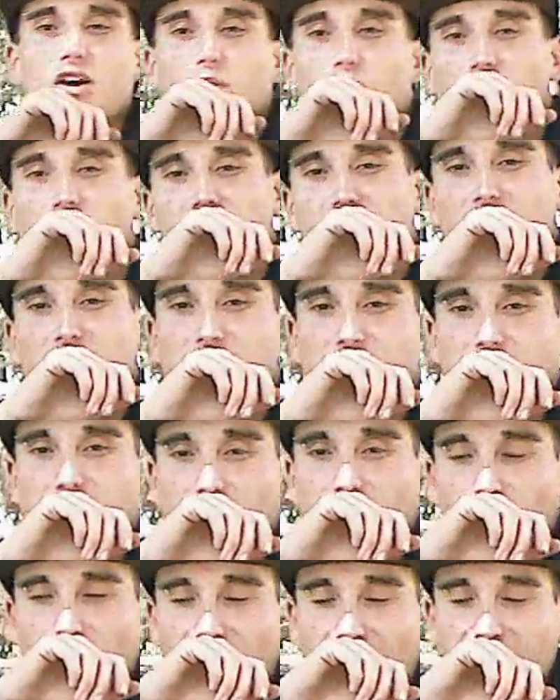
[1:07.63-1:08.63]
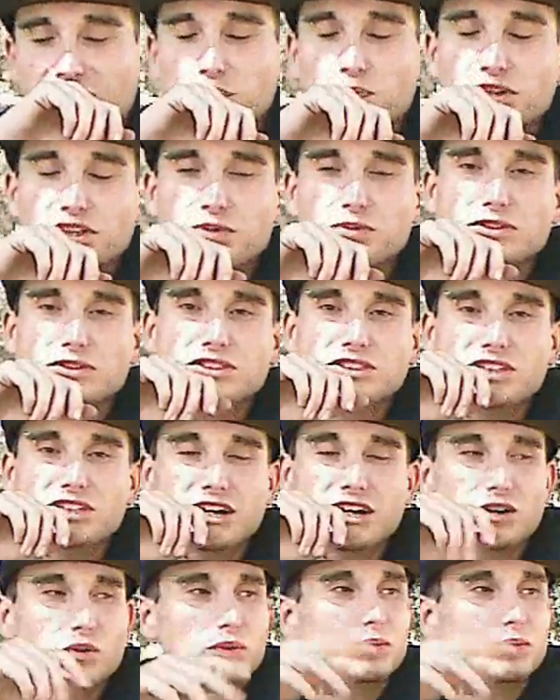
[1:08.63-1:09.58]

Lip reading: We like to break the music down.